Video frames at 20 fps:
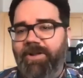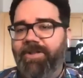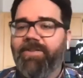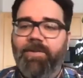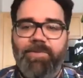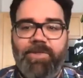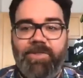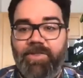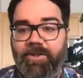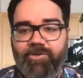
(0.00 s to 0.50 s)

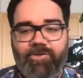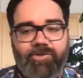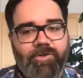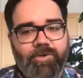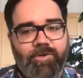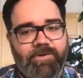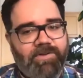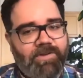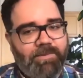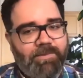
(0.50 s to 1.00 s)
something that's so
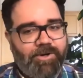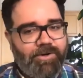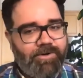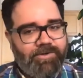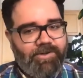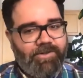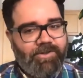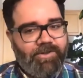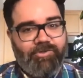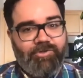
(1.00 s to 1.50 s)
similar
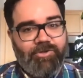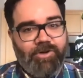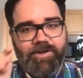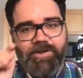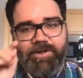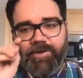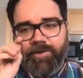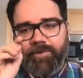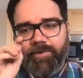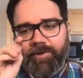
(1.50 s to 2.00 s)
to this drug
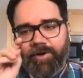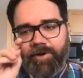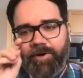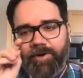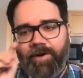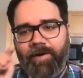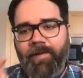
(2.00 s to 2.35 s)
user,